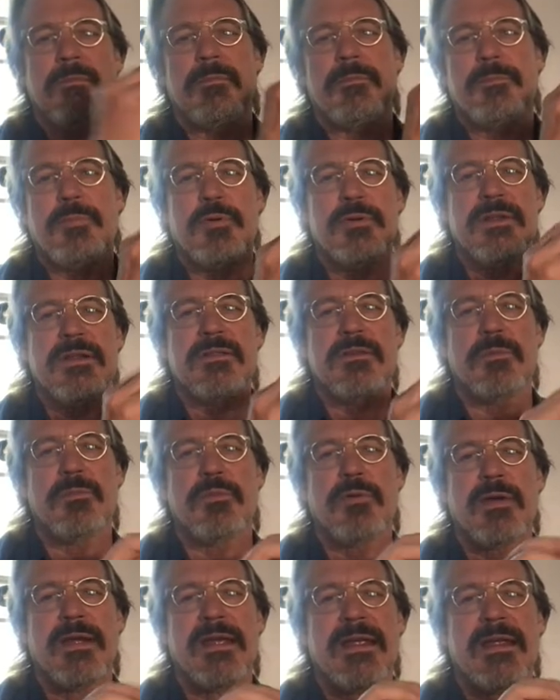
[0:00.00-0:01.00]
putting their
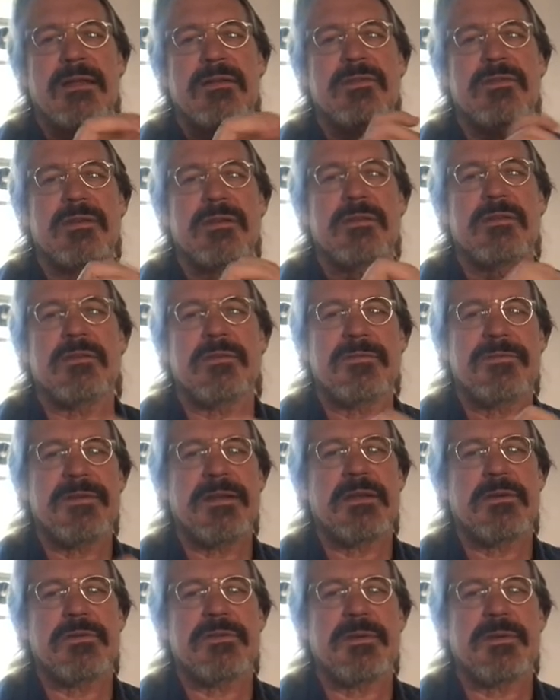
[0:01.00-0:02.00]
brains and their
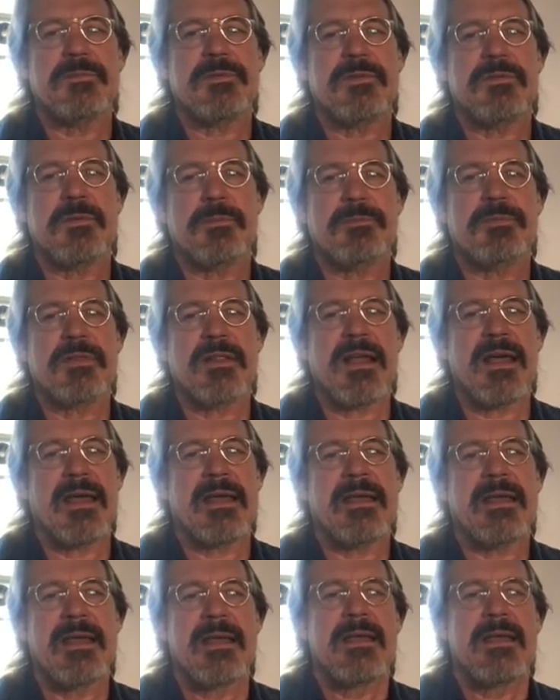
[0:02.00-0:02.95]
fingertips to play.